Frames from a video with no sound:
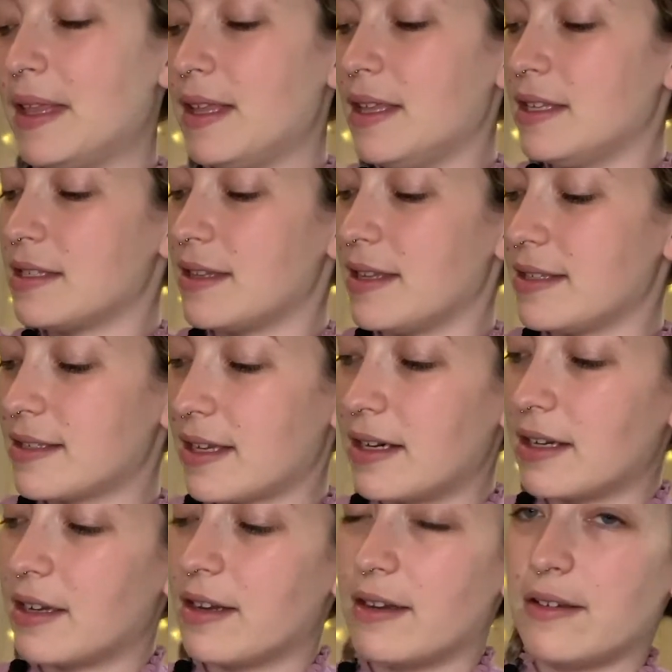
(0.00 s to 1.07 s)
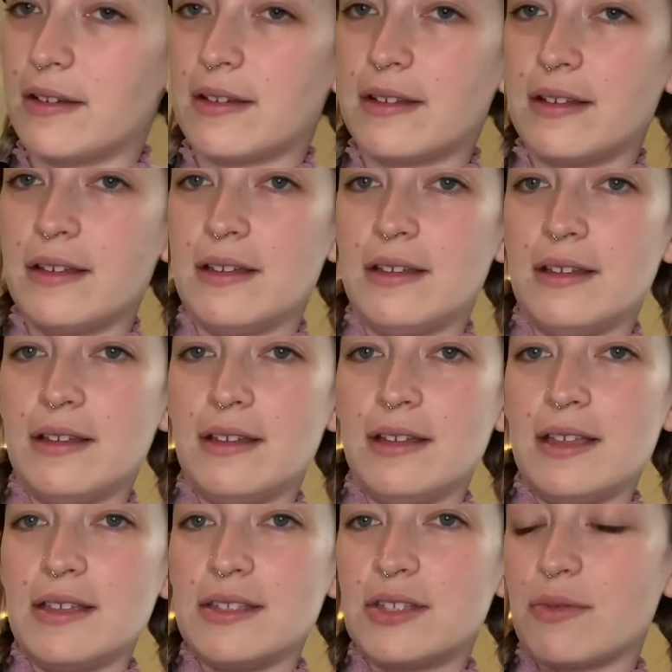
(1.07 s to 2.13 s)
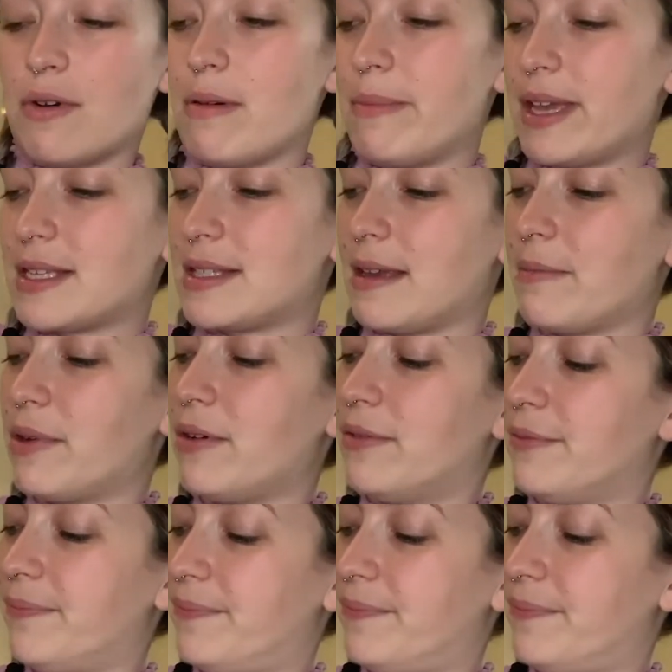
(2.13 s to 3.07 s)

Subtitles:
So that's going to go into our mixing bowl.